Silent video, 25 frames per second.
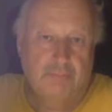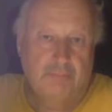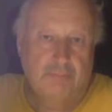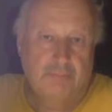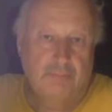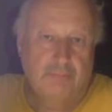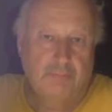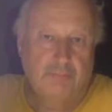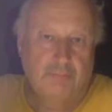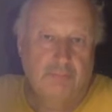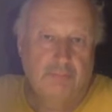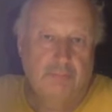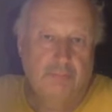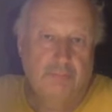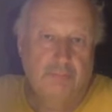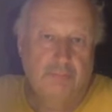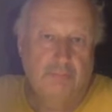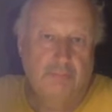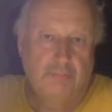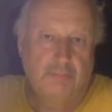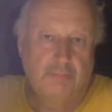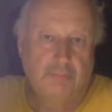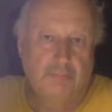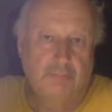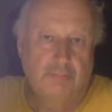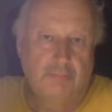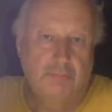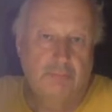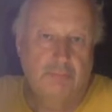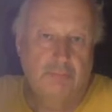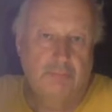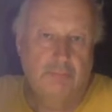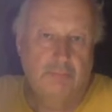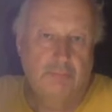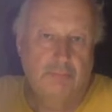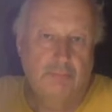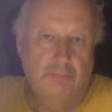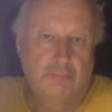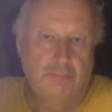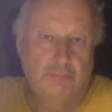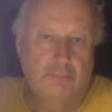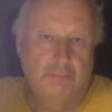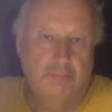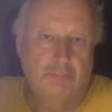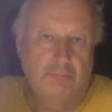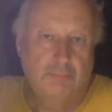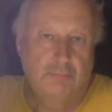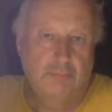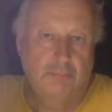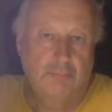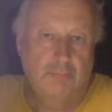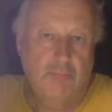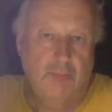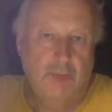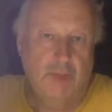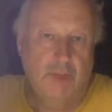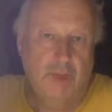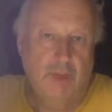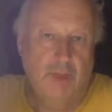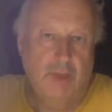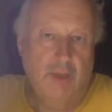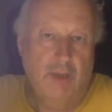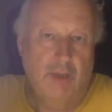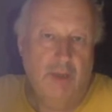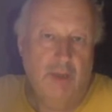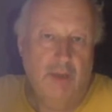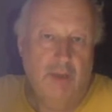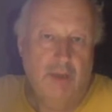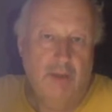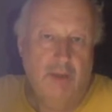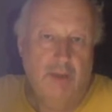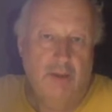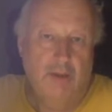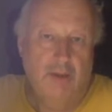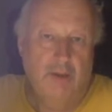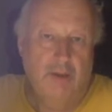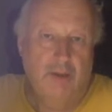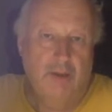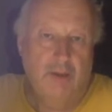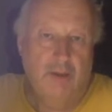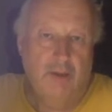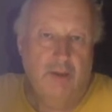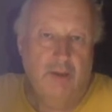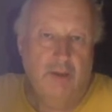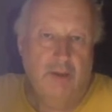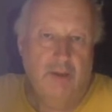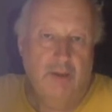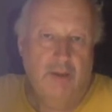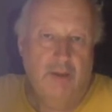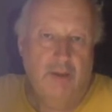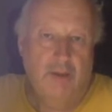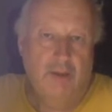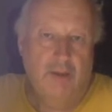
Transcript: No words are spoken by the person on screen.